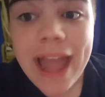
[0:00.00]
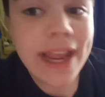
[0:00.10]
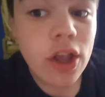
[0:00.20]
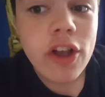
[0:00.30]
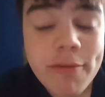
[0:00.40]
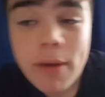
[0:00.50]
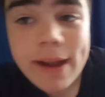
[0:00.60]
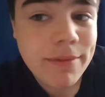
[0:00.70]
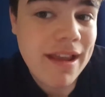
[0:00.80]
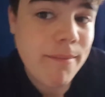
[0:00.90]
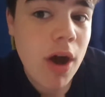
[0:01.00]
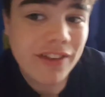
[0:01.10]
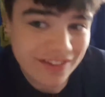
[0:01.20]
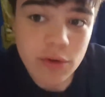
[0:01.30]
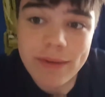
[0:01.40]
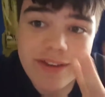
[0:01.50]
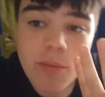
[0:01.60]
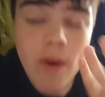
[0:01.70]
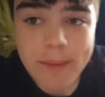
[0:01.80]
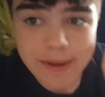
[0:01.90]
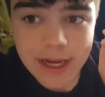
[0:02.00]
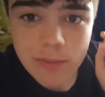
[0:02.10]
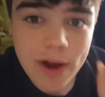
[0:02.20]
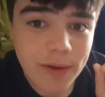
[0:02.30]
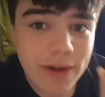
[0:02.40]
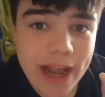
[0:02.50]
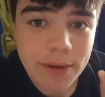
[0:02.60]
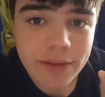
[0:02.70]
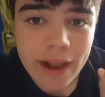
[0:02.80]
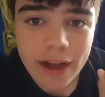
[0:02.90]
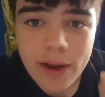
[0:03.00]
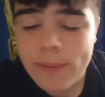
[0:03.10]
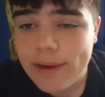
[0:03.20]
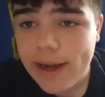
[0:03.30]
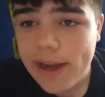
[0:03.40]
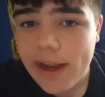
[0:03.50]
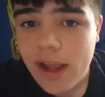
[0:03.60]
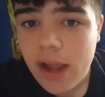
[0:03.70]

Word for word: Hey guys, my name is A Miles, and the reason why I'm being quiet right now is that currently